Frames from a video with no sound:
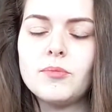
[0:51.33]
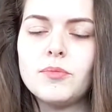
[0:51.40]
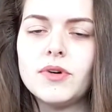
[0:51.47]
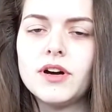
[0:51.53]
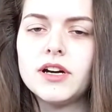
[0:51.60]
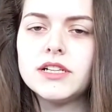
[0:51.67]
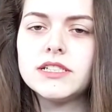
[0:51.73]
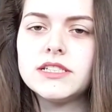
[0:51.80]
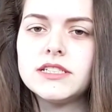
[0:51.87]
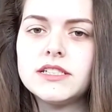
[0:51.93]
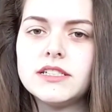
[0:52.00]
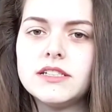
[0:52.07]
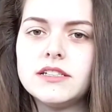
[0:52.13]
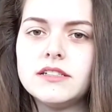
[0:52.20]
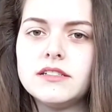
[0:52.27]
but
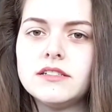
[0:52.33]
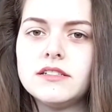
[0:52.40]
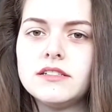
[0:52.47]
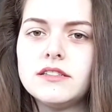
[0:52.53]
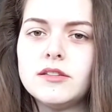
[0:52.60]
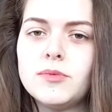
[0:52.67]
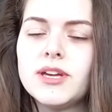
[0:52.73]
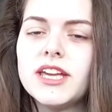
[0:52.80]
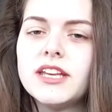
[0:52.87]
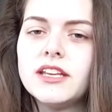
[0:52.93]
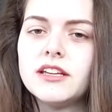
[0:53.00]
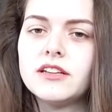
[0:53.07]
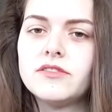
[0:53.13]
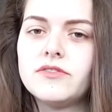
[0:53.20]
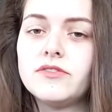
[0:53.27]
in the
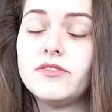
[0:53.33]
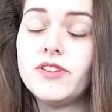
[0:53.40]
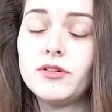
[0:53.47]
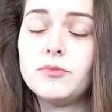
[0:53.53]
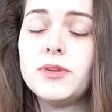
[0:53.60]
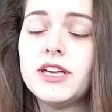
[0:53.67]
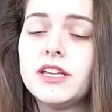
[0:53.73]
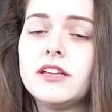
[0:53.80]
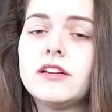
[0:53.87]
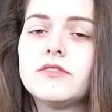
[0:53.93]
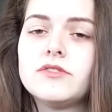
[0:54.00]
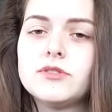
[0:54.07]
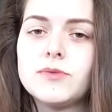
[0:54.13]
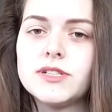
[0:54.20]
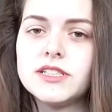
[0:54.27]
very beginning
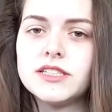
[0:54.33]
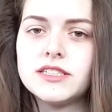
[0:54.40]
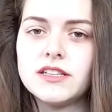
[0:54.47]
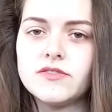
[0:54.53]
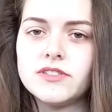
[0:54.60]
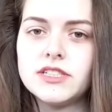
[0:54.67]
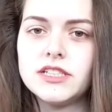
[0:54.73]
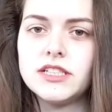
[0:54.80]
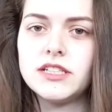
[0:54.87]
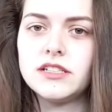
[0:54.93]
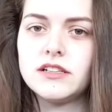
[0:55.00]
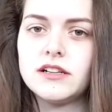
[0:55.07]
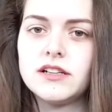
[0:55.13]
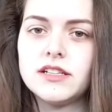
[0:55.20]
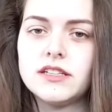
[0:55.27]
of
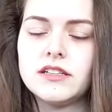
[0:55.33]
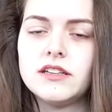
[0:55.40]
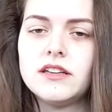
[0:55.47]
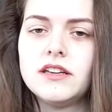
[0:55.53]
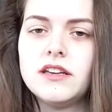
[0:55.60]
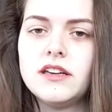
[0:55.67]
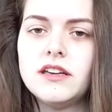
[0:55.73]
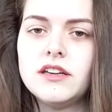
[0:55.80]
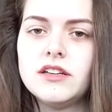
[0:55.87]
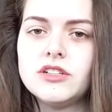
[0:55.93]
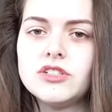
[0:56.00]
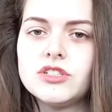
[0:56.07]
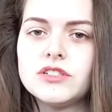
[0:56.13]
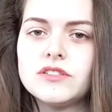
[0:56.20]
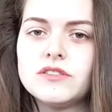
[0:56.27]
2017, I
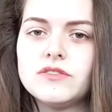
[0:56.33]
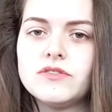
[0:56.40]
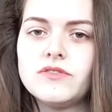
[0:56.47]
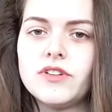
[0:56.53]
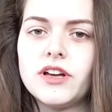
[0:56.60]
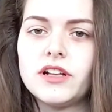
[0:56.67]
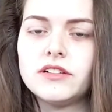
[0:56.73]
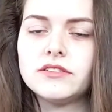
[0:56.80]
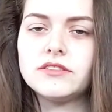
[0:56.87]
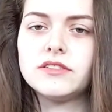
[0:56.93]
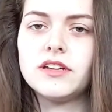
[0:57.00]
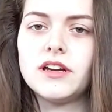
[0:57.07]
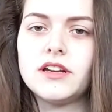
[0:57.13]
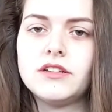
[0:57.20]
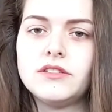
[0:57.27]
just felt
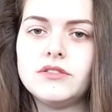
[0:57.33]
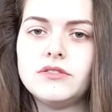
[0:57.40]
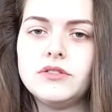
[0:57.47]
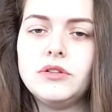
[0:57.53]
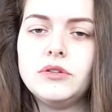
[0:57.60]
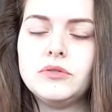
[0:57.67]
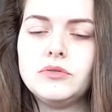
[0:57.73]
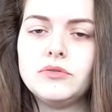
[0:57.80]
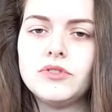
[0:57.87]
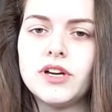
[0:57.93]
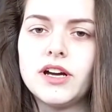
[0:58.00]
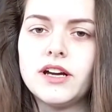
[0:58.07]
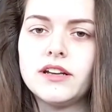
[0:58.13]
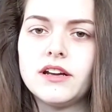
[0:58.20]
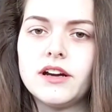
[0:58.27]
and knew
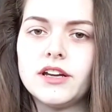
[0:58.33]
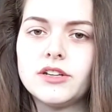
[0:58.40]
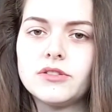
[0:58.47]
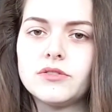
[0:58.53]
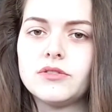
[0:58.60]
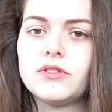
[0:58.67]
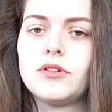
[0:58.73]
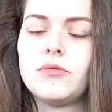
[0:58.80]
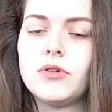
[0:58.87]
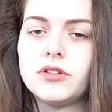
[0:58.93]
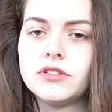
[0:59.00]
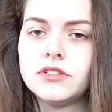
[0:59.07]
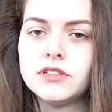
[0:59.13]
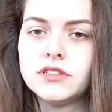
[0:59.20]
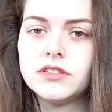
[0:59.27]
that I couldn't go
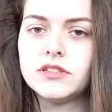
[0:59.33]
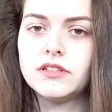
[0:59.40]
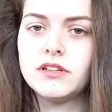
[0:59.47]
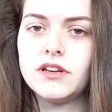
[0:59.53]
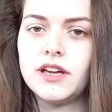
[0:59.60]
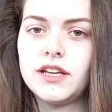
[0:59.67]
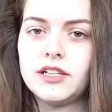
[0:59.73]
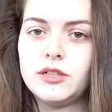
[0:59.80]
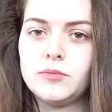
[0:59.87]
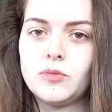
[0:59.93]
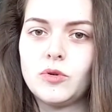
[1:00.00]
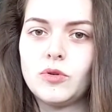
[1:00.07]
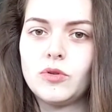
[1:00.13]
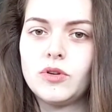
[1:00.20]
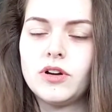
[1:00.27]
on
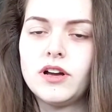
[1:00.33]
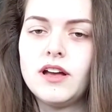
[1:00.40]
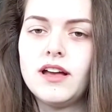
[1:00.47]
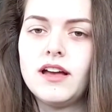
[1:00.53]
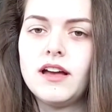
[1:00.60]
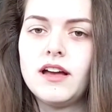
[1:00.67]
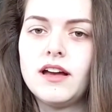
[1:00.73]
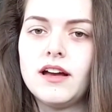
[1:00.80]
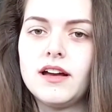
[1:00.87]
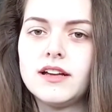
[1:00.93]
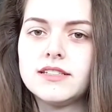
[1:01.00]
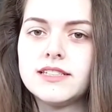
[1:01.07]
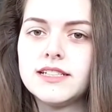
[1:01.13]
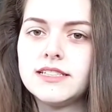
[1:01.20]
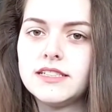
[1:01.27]
anymore
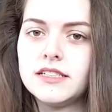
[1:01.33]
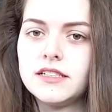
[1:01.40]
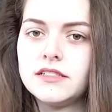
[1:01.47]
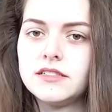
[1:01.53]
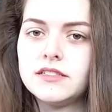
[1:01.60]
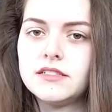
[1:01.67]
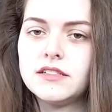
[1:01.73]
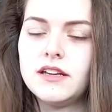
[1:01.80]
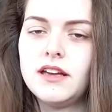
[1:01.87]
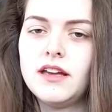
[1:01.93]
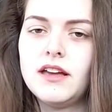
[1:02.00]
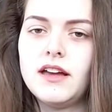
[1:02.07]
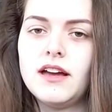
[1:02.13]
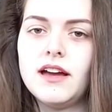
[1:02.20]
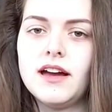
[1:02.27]
as I did.
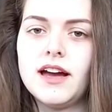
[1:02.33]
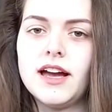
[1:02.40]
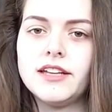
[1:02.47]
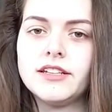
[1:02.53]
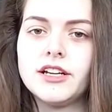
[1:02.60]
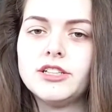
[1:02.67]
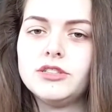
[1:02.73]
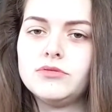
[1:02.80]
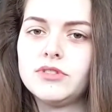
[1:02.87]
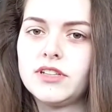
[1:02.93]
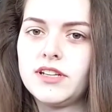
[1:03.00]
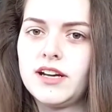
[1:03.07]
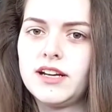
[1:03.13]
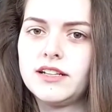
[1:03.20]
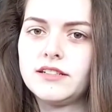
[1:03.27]
And I knew
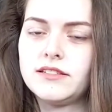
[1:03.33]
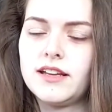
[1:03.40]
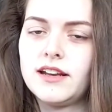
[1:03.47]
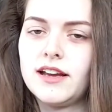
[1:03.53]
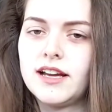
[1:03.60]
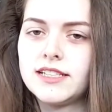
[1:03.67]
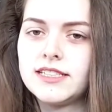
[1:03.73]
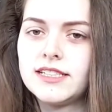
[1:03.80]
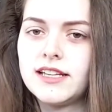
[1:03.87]
that I had